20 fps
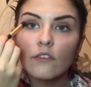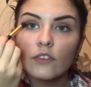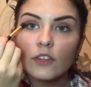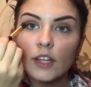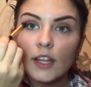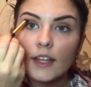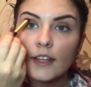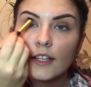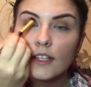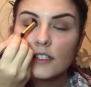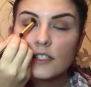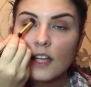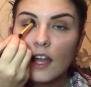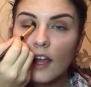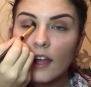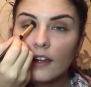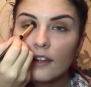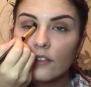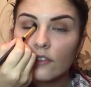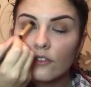I feel like that's
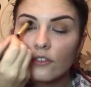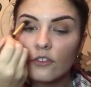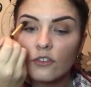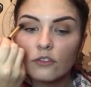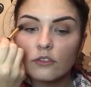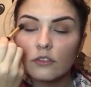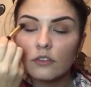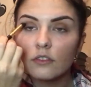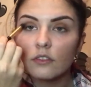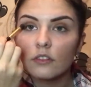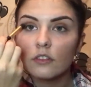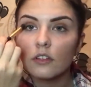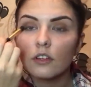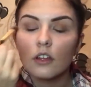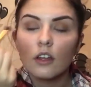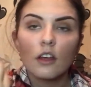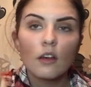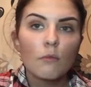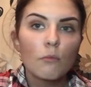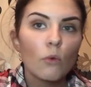kind of
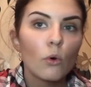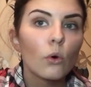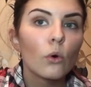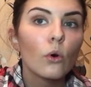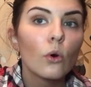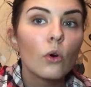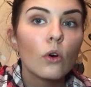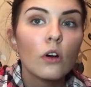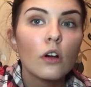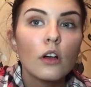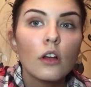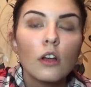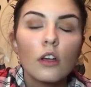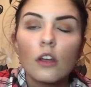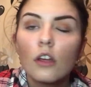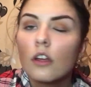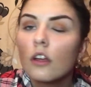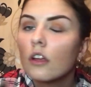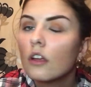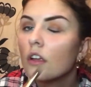a more
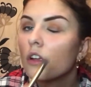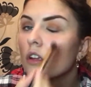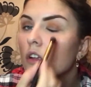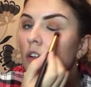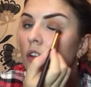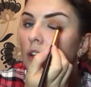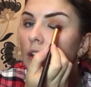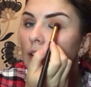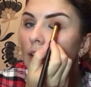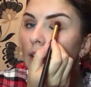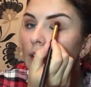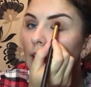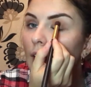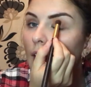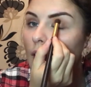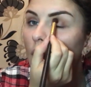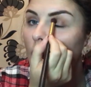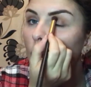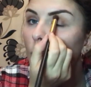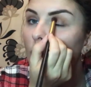
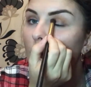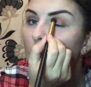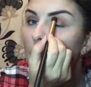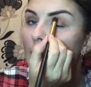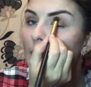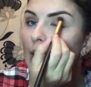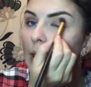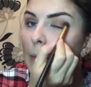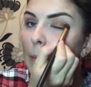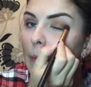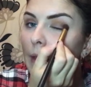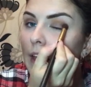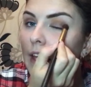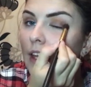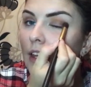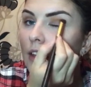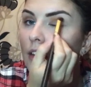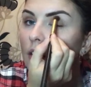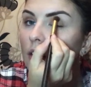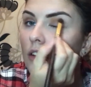yellowy
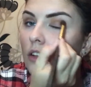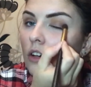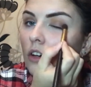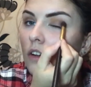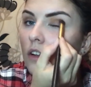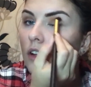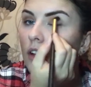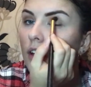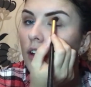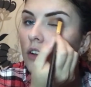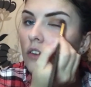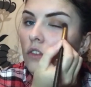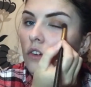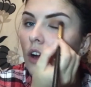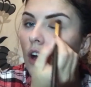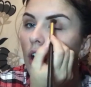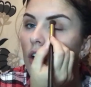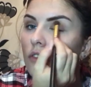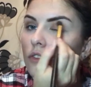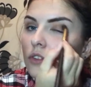maybe colour
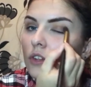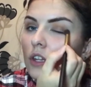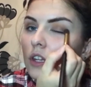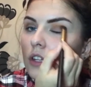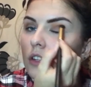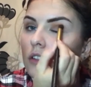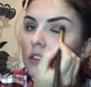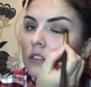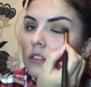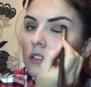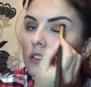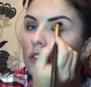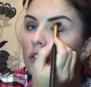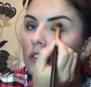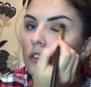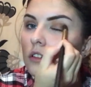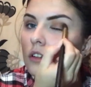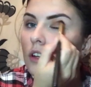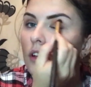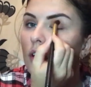rather than
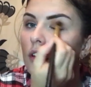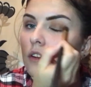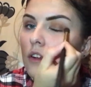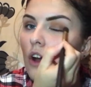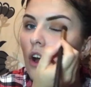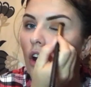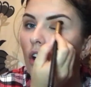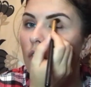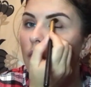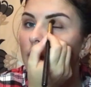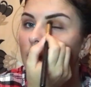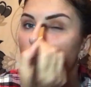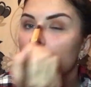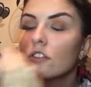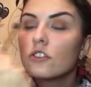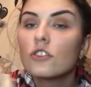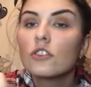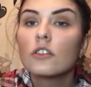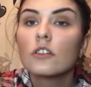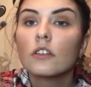an
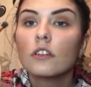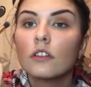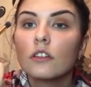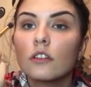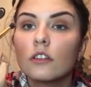orange,